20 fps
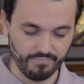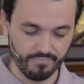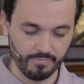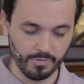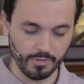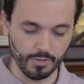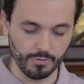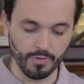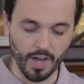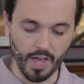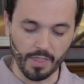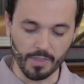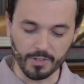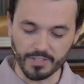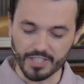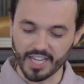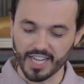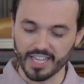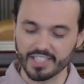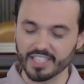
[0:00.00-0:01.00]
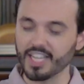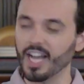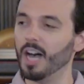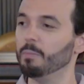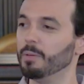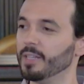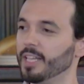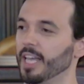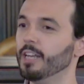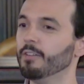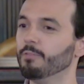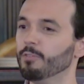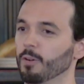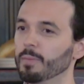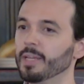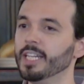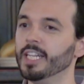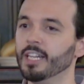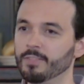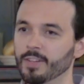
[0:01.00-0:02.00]
So Father's Day is complicated for
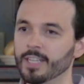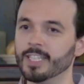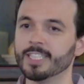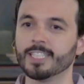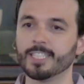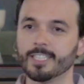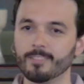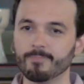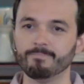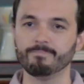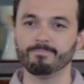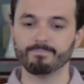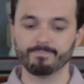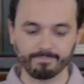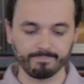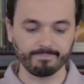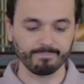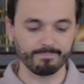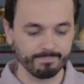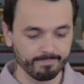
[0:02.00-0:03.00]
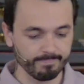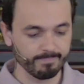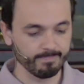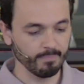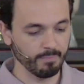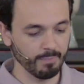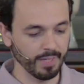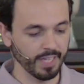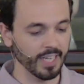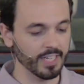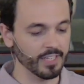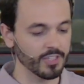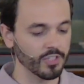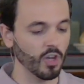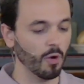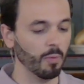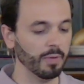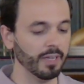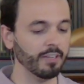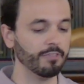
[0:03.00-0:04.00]
many of us, because
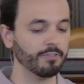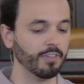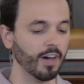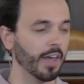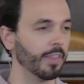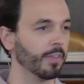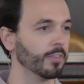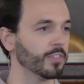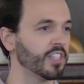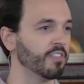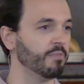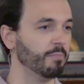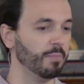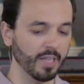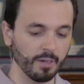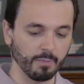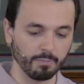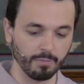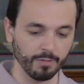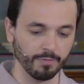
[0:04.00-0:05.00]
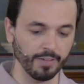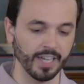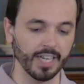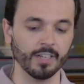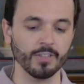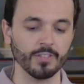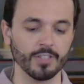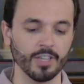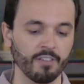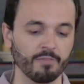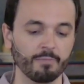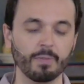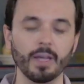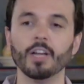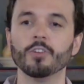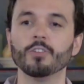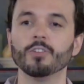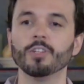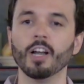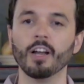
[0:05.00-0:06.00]
so many fathers have been purveyors of
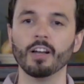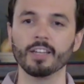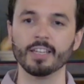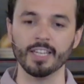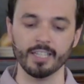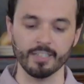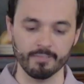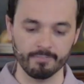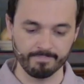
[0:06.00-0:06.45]
patriarchy.